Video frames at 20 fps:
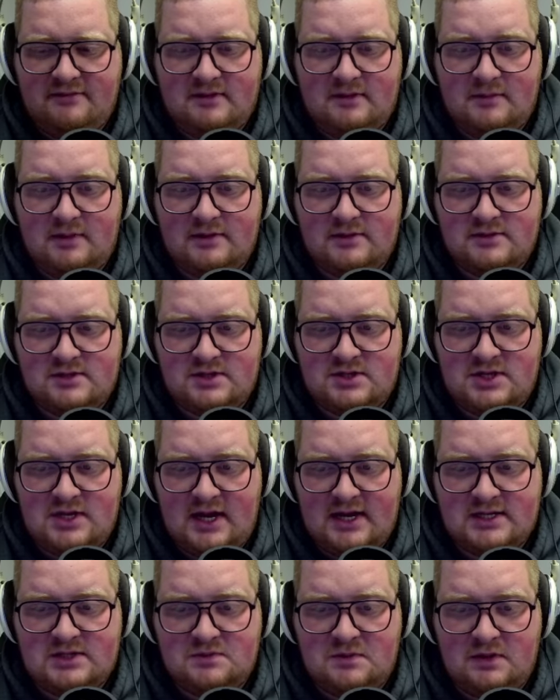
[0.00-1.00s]
I mean, there's a
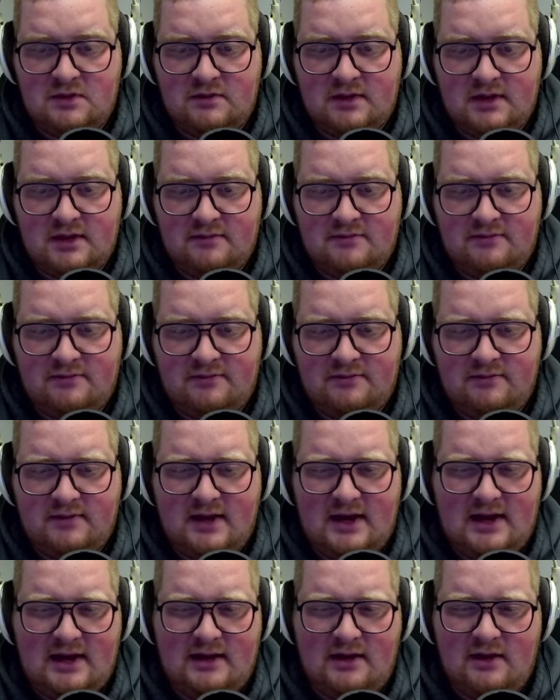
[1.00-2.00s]
chance we don't get a...
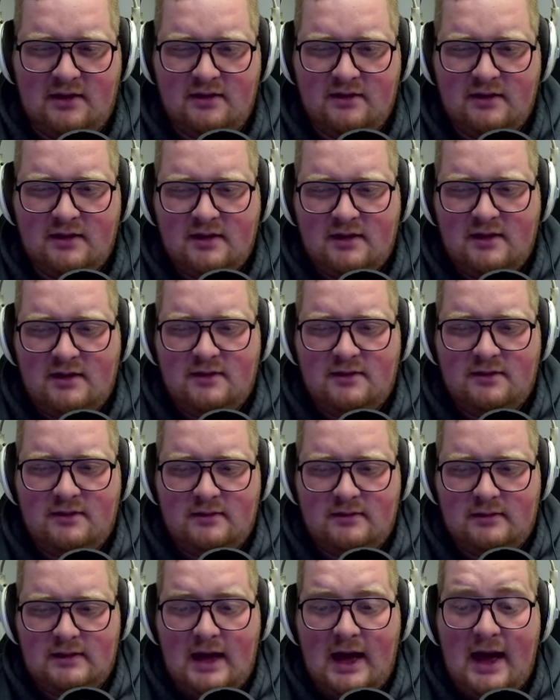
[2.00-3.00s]
no.
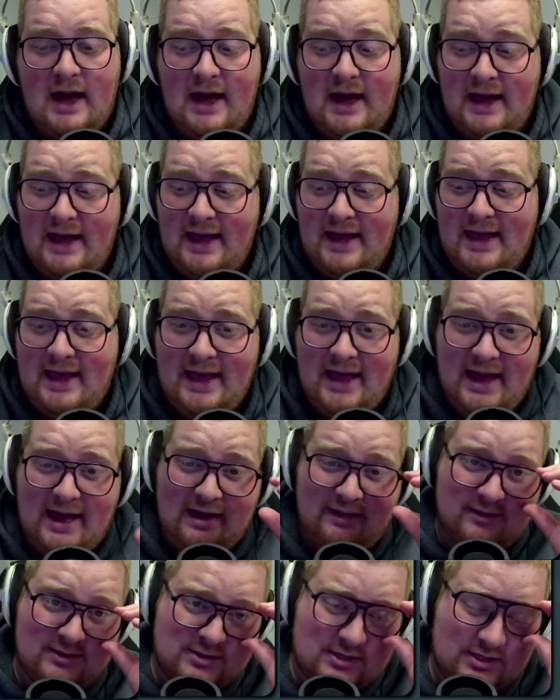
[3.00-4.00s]
Yeah,
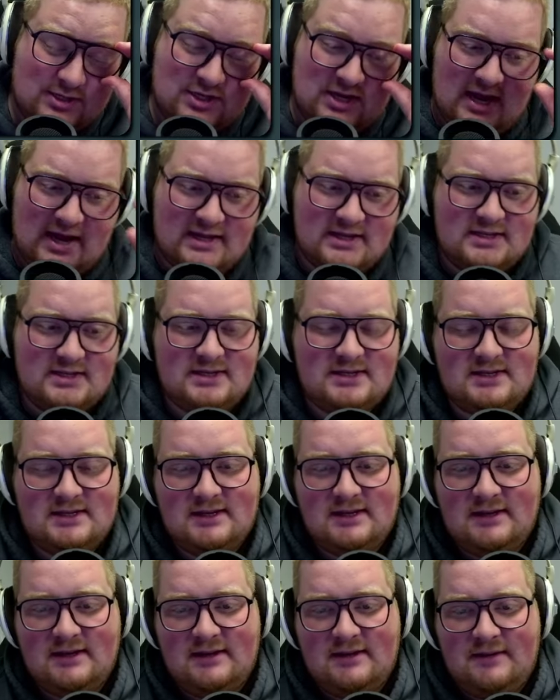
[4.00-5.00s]
there's a chance.
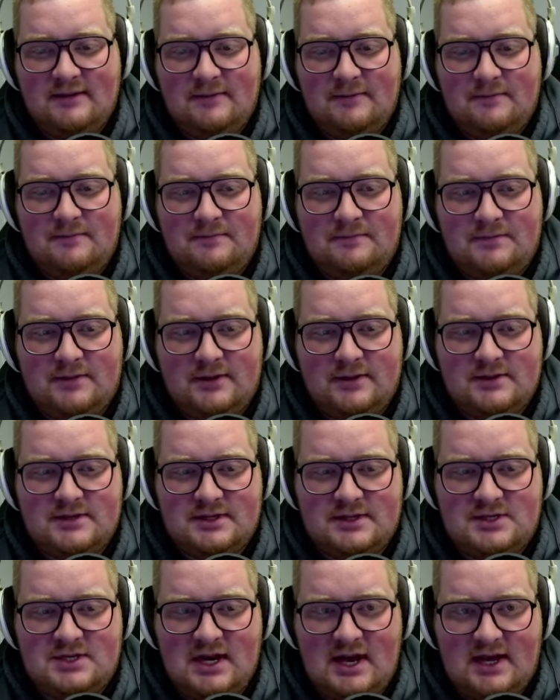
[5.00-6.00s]
There's a
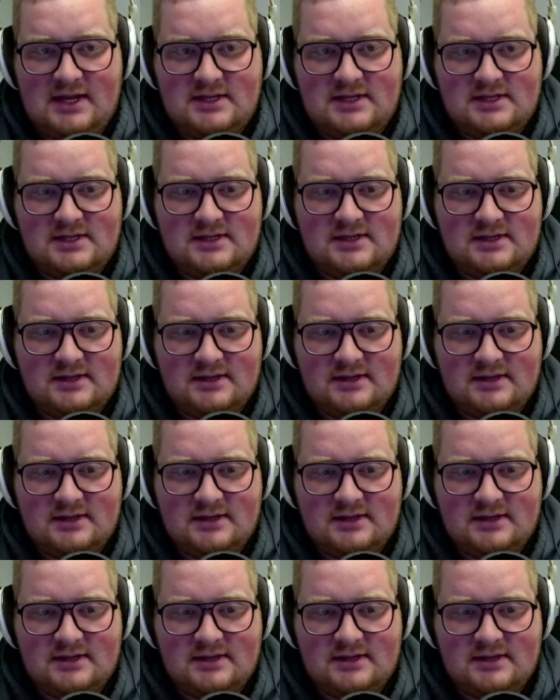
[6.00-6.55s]
chance.